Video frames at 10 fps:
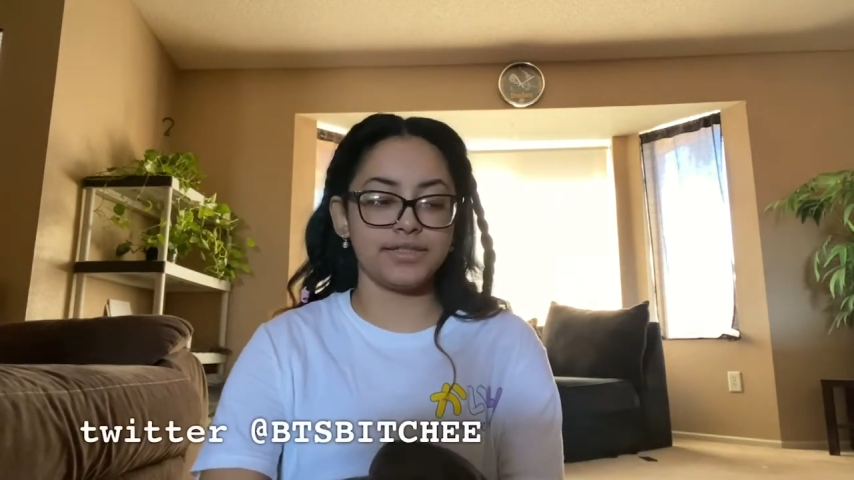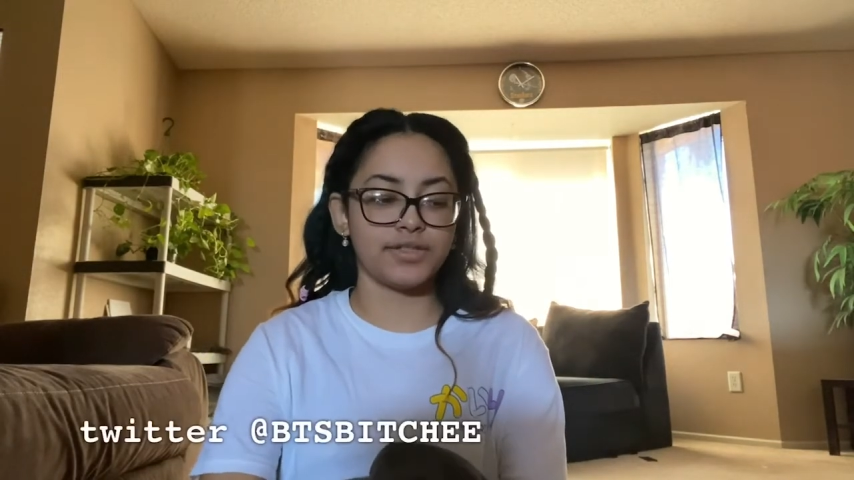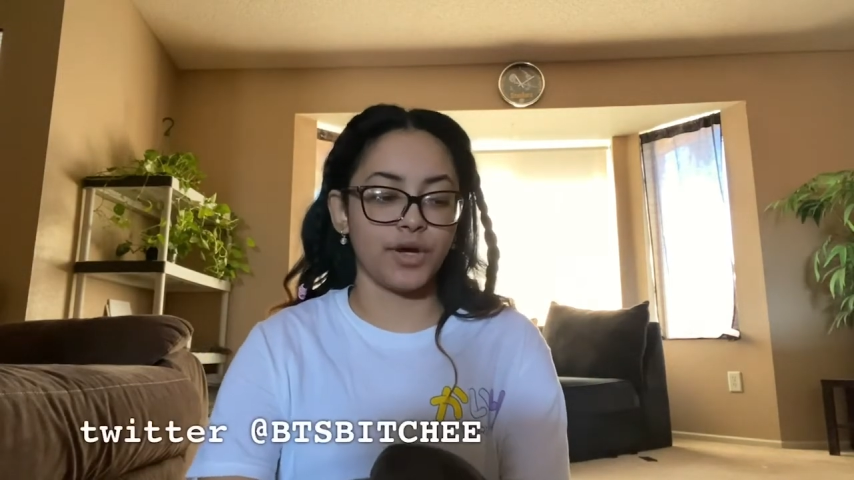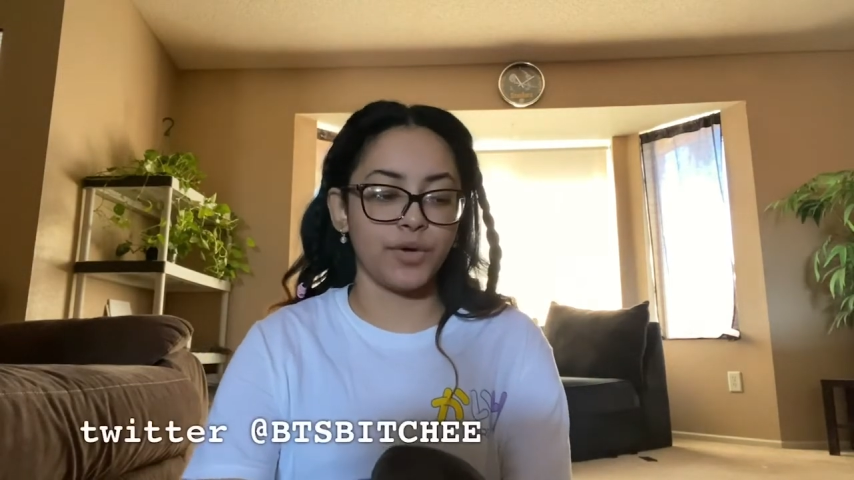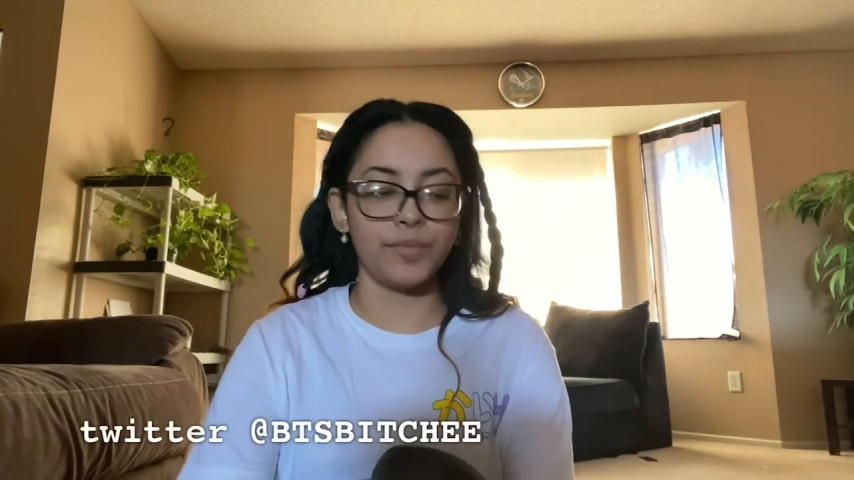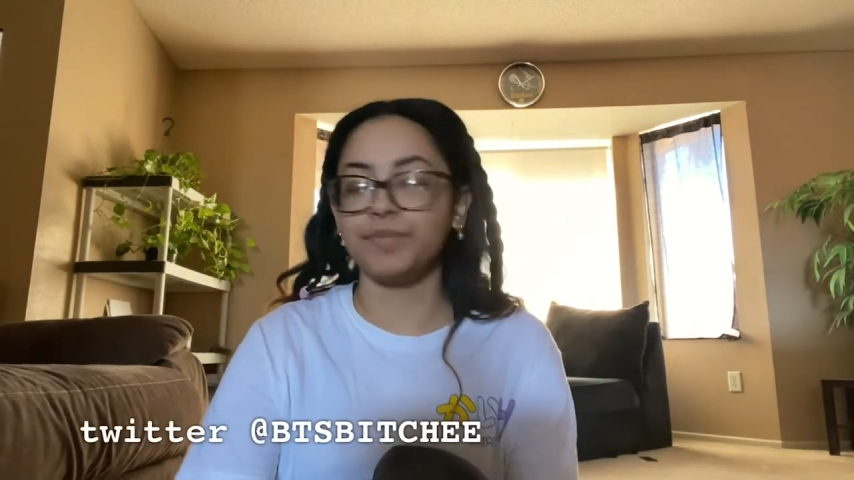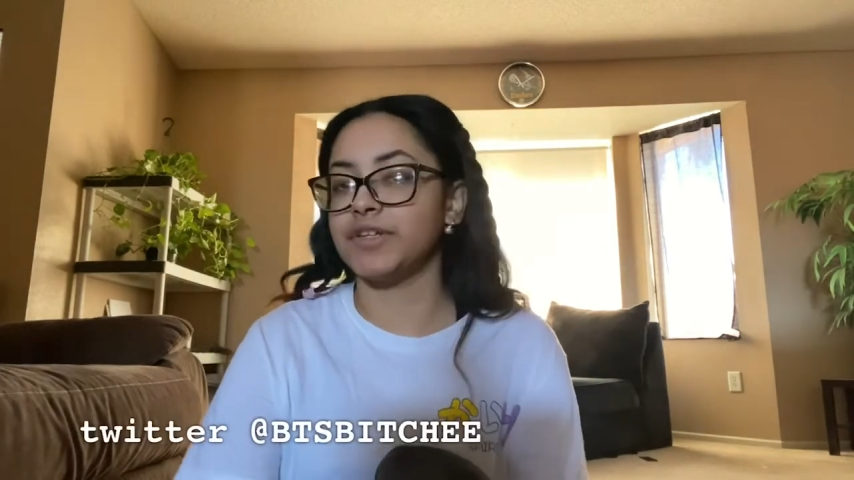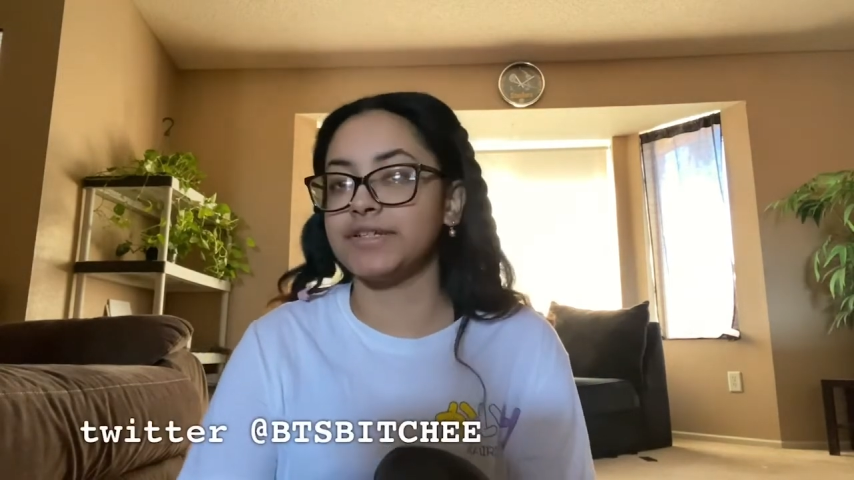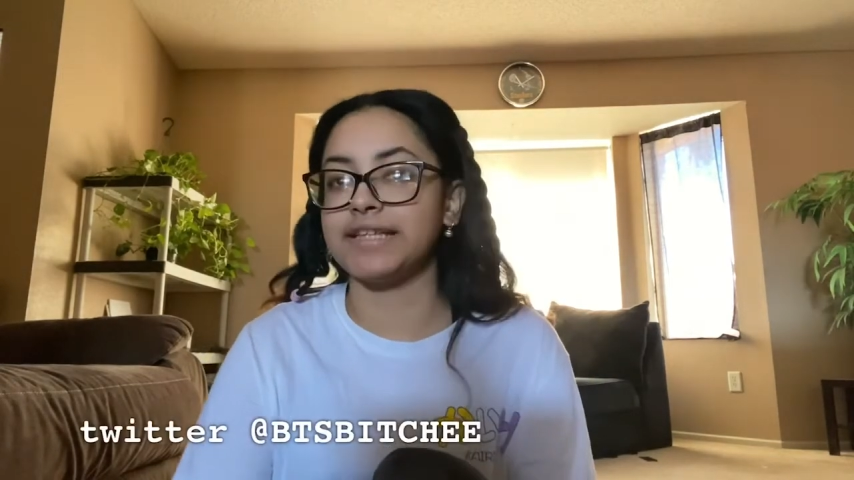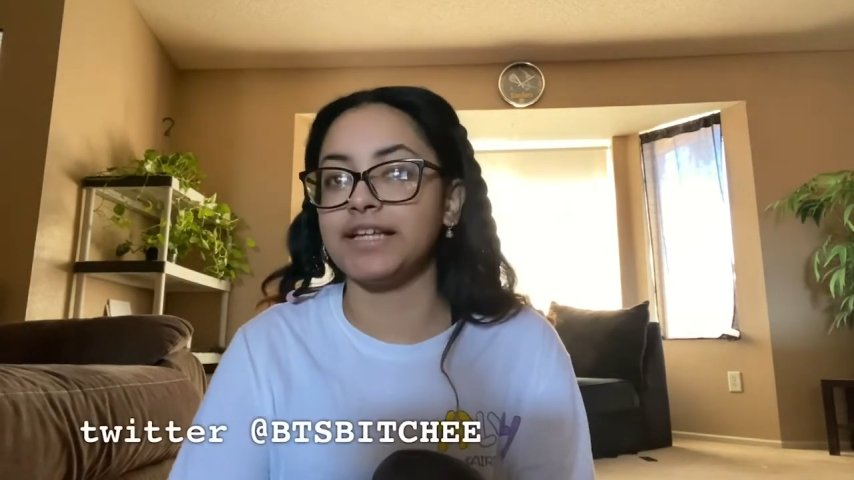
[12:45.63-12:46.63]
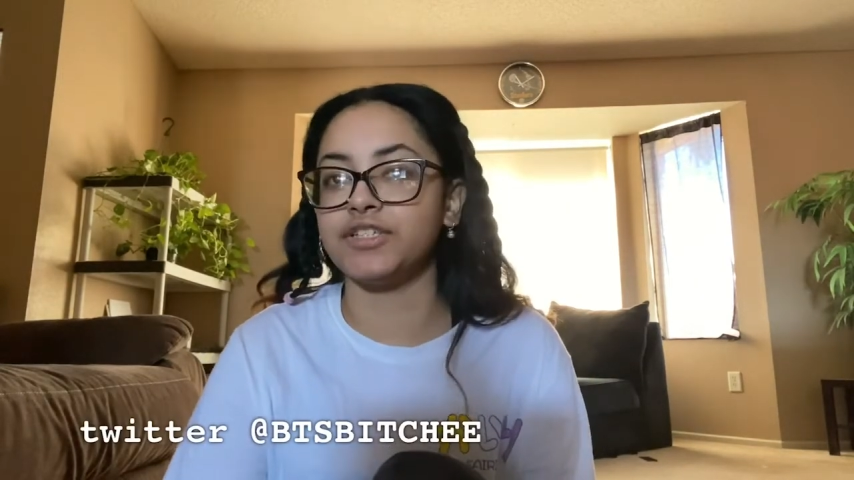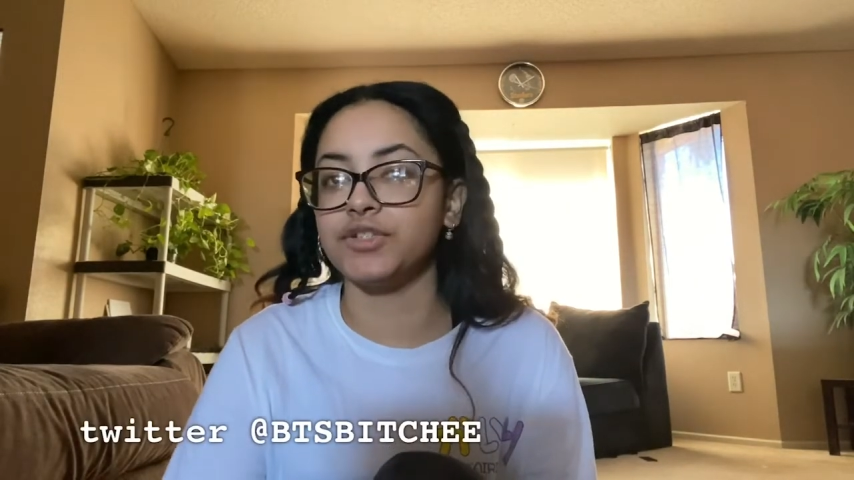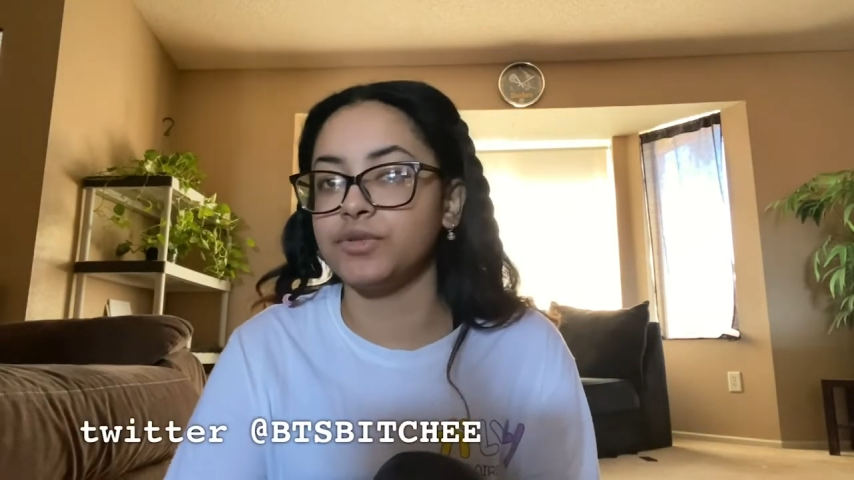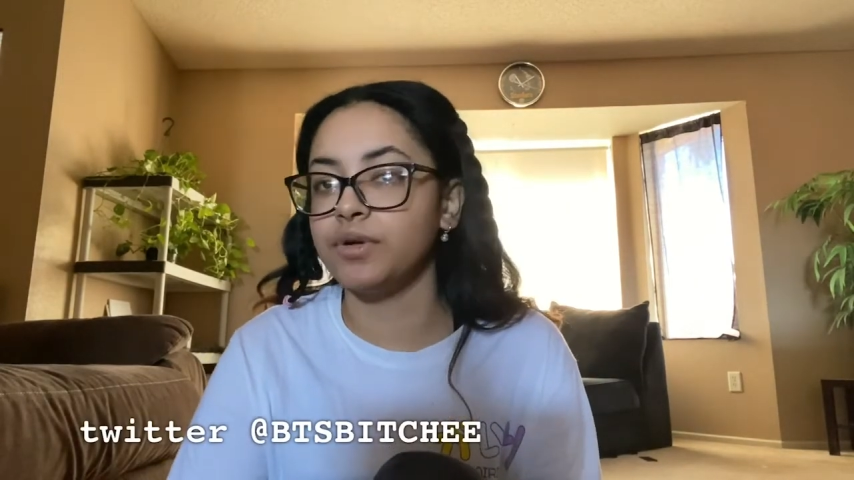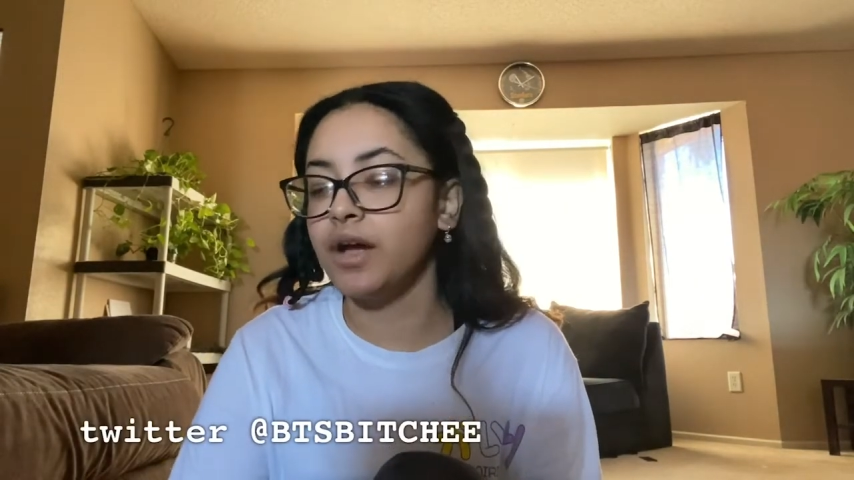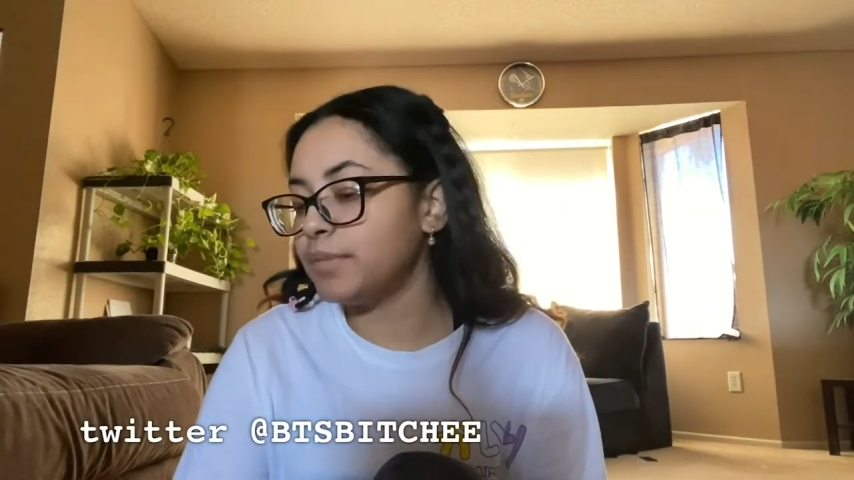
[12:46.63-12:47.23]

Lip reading: so there's that too.